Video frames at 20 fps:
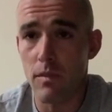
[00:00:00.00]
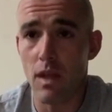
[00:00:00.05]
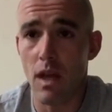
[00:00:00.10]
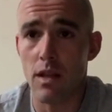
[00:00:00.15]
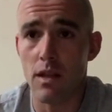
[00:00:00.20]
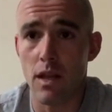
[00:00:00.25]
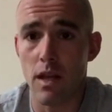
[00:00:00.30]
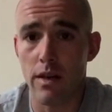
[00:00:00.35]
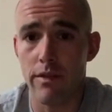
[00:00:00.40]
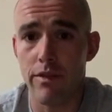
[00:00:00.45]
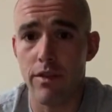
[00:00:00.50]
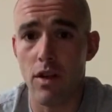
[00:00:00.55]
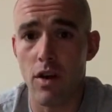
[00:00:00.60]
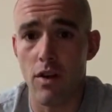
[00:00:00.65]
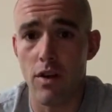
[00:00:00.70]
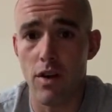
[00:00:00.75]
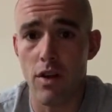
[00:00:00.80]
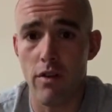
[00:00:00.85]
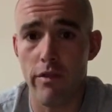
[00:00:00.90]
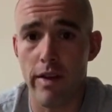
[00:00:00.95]
a lot of
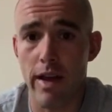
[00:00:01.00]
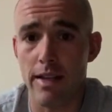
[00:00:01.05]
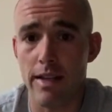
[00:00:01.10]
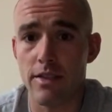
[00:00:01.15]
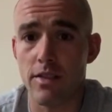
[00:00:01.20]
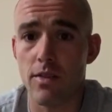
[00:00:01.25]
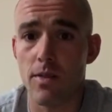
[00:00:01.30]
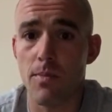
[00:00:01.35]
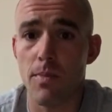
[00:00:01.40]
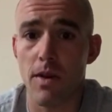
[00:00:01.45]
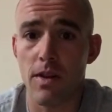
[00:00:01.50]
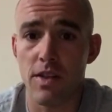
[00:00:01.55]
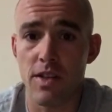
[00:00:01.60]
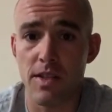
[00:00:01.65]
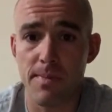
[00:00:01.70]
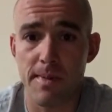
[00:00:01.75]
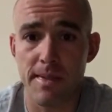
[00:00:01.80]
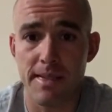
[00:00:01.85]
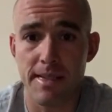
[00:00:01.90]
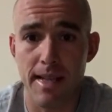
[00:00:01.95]
cardiovascular
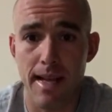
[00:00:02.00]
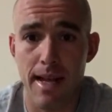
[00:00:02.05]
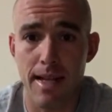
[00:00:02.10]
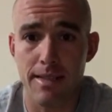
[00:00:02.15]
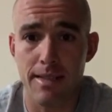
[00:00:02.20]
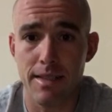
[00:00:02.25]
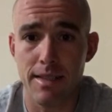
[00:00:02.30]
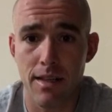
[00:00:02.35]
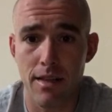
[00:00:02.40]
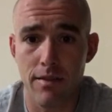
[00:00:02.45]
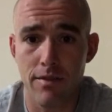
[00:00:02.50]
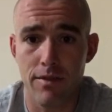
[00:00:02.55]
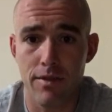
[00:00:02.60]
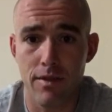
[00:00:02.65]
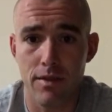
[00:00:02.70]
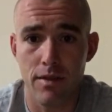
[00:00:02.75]
punishment style stuff.